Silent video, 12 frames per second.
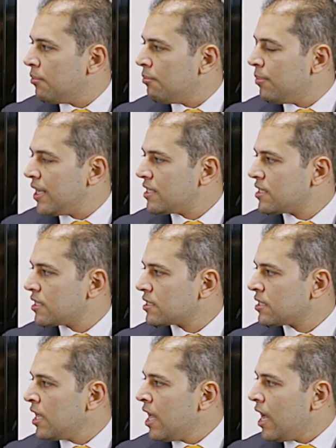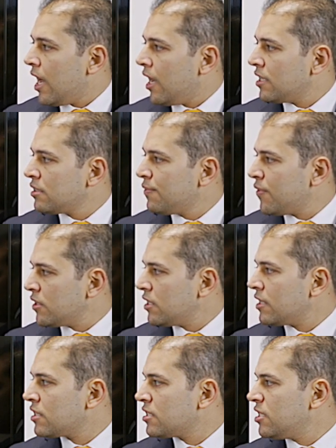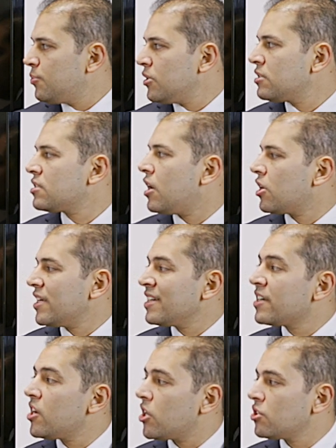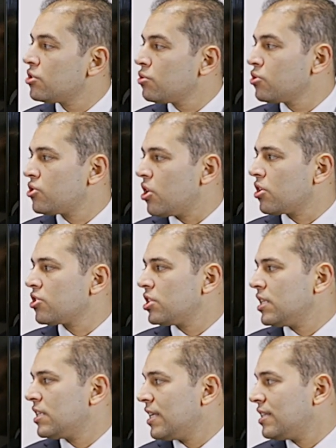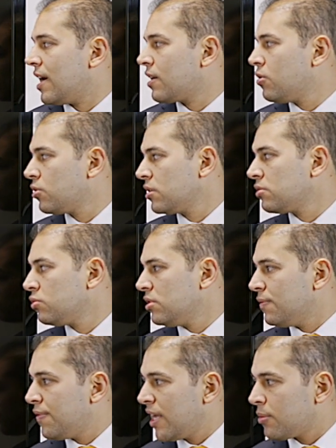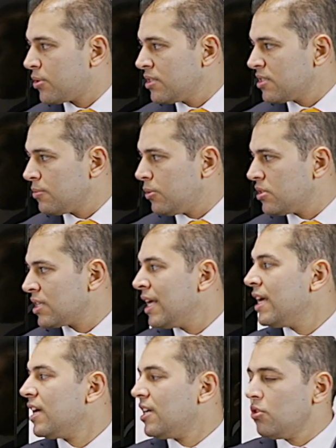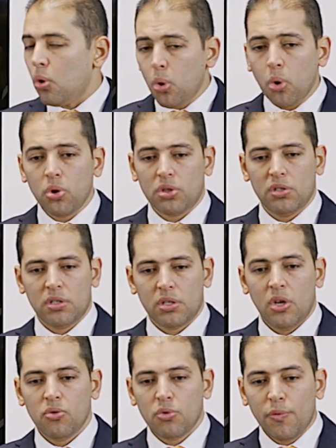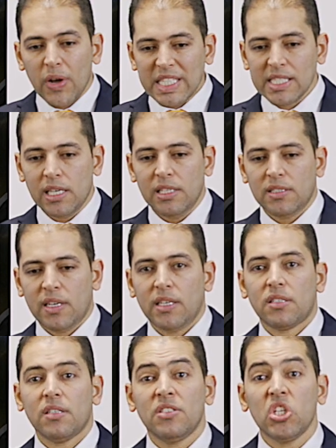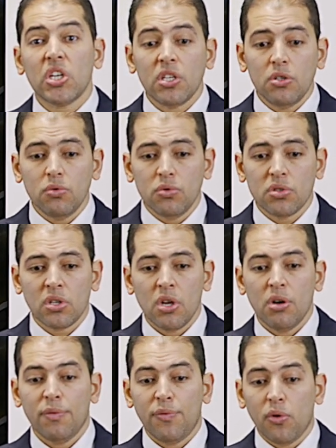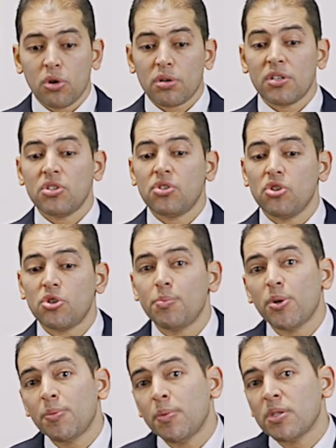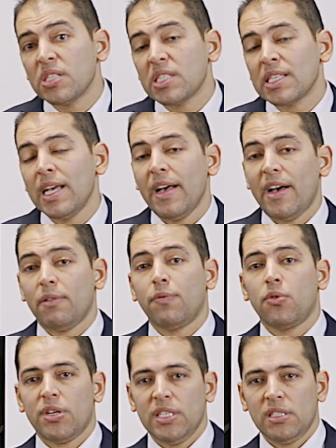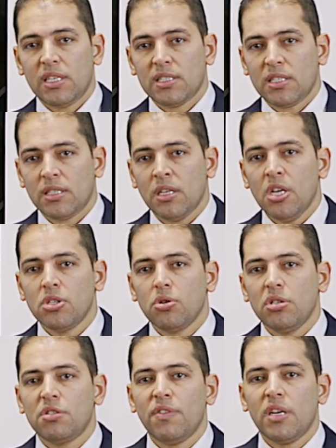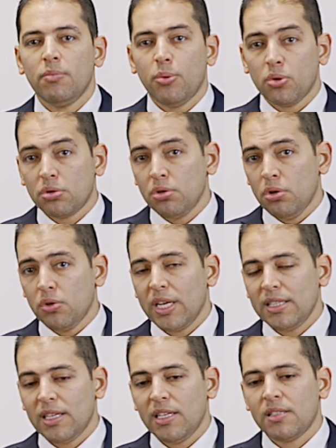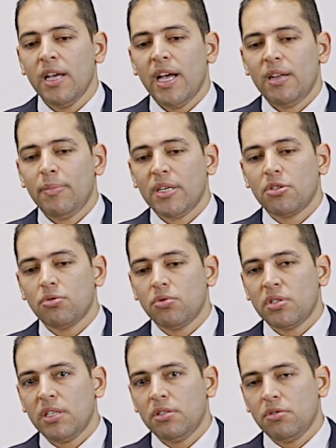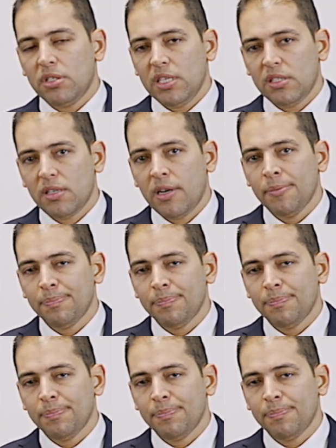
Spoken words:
basics. And the funding recipients are encouraged to structure the data according to the FAIR principles in order to facilitate the reuse for research purposes and for indexing. So it's very important to look at that and make sure that your data